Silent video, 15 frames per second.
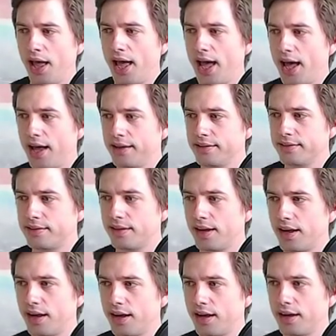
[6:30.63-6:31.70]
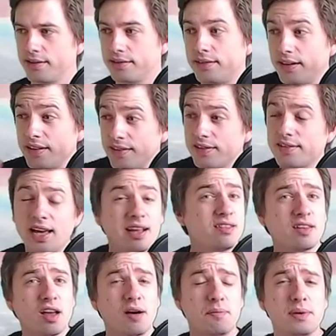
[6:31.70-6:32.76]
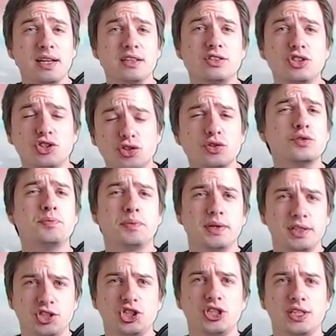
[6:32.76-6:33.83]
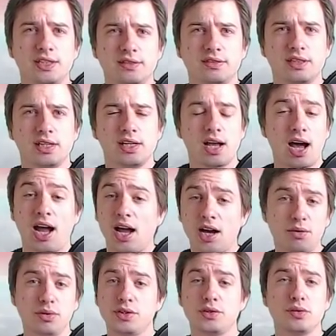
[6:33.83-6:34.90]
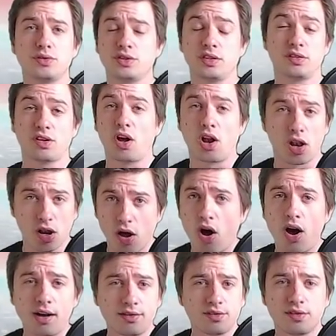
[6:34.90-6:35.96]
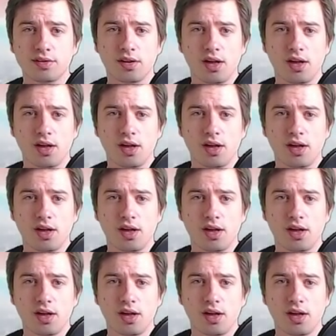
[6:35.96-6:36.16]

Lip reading: And this setup is super cheesy. I would use it a lot.